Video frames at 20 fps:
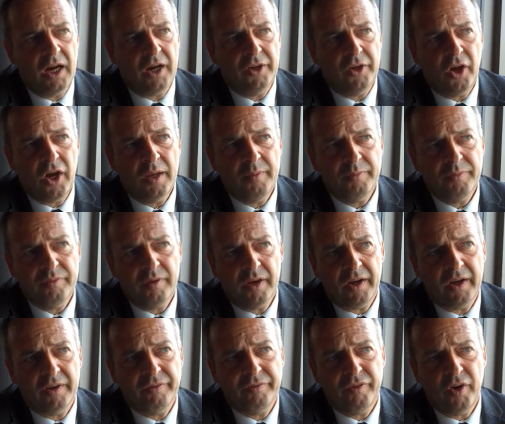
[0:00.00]
and I've
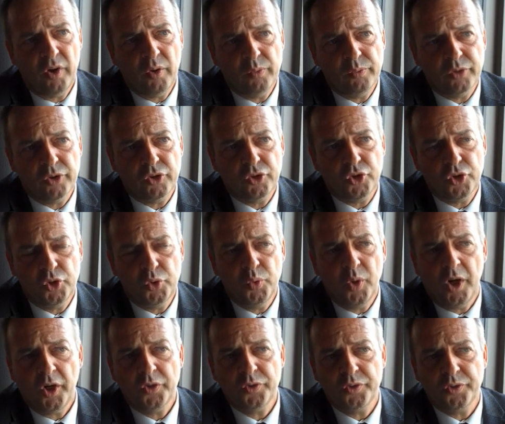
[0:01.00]
phoned
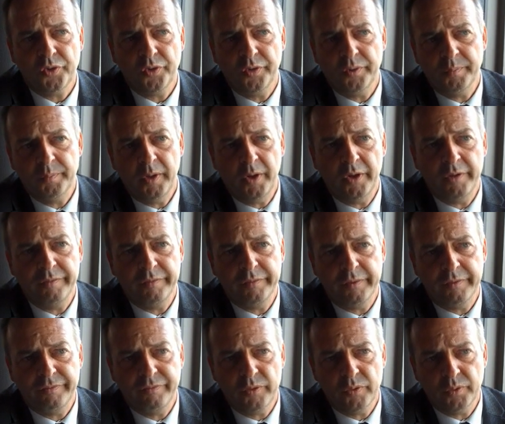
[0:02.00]
200 of them over
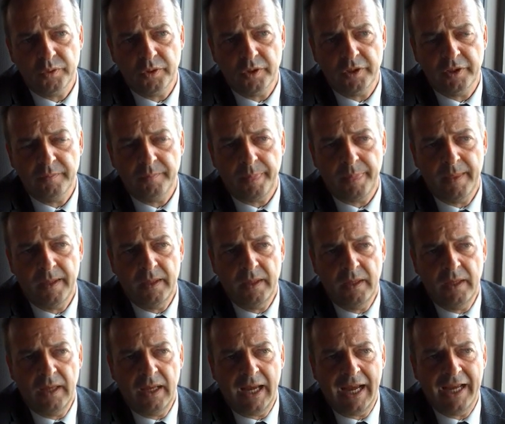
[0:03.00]
a fortnight,
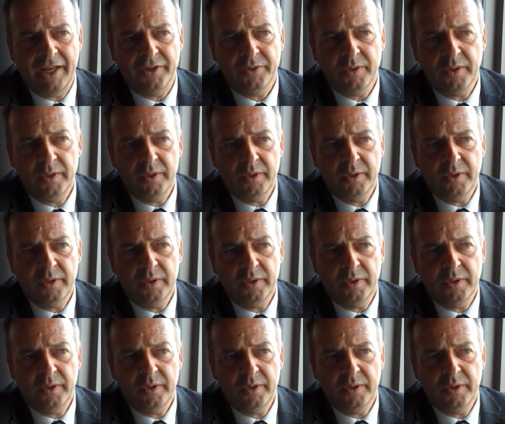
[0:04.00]
and